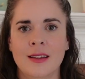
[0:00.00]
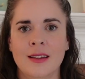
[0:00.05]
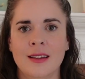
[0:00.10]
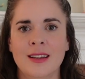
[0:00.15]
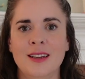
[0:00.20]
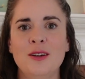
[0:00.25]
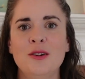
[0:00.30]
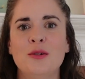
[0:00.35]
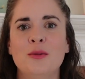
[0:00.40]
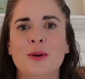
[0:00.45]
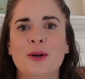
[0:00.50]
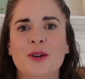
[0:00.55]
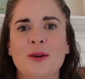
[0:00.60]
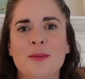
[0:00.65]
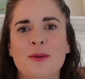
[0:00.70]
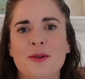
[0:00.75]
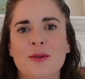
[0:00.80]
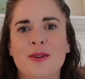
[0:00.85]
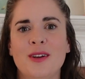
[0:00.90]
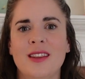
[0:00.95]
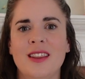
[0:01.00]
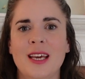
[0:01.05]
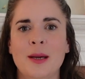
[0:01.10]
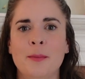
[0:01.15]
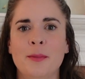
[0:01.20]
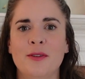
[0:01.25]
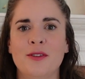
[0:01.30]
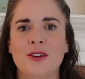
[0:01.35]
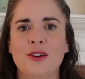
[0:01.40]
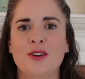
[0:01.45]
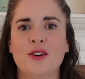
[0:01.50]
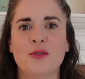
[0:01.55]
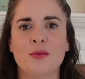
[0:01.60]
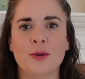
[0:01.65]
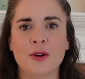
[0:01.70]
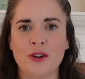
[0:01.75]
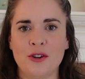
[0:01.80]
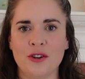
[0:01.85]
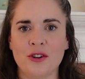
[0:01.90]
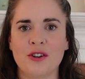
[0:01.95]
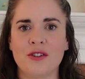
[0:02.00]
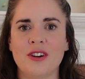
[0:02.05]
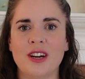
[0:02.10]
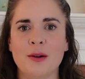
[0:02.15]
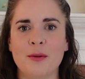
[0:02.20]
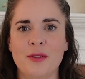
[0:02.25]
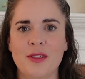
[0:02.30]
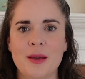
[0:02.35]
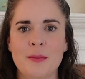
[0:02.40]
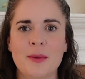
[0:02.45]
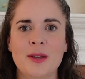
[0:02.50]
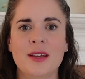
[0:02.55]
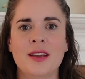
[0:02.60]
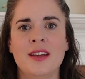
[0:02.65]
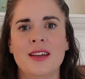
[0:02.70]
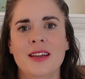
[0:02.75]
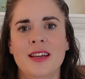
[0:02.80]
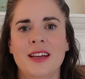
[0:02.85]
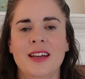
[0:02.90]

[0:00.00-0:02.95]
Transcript: Hello, welcome to another episode of Wander and Create with Emma.